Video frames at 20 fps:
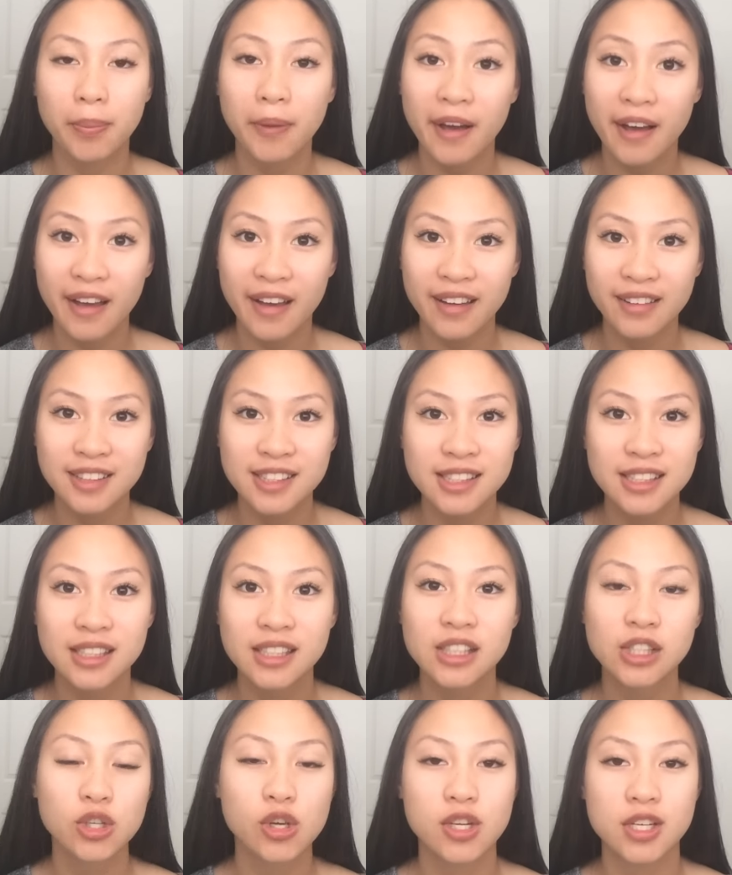but
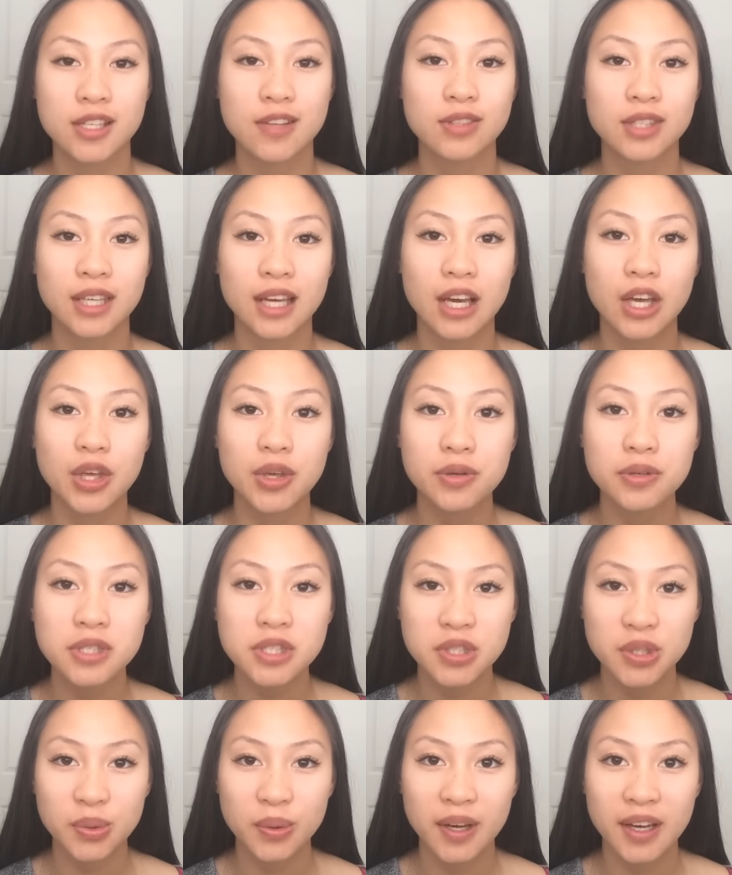you just have to get
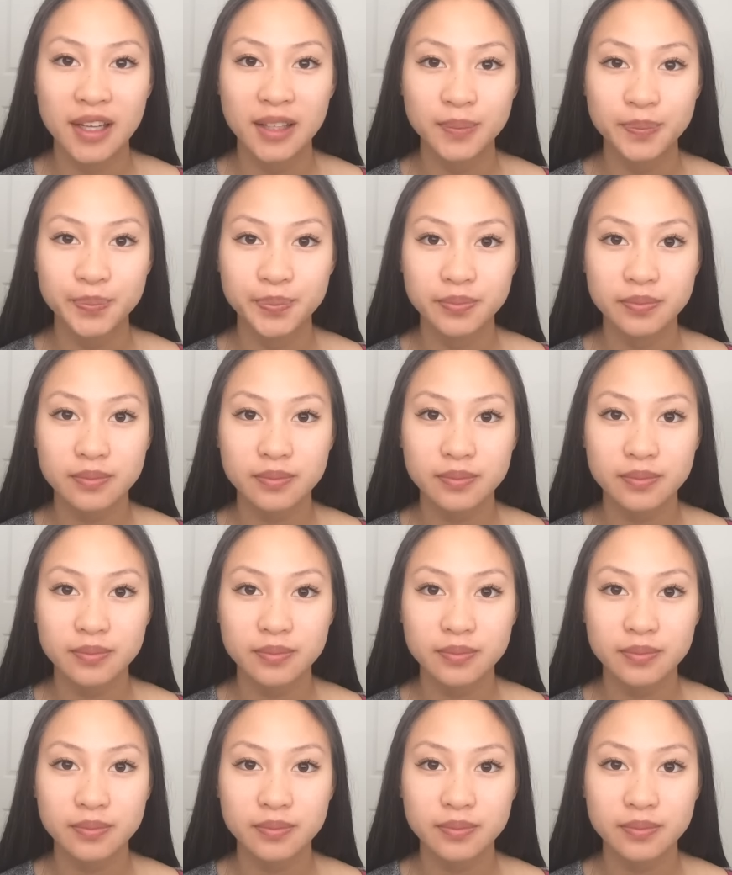used to it